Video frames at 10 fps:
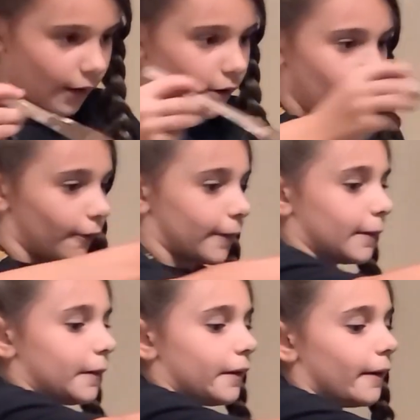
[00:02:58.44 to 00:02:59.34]

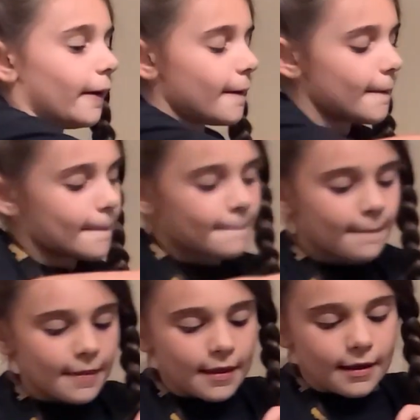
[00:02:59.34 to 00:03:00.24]
Okay,
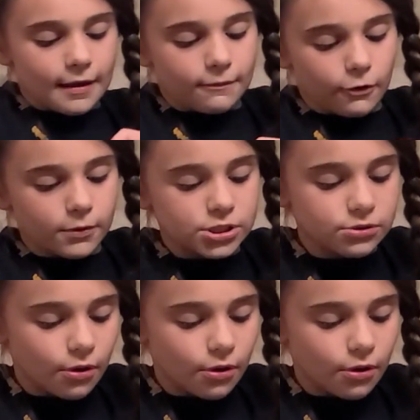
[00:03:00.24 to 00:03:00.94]
I'm going to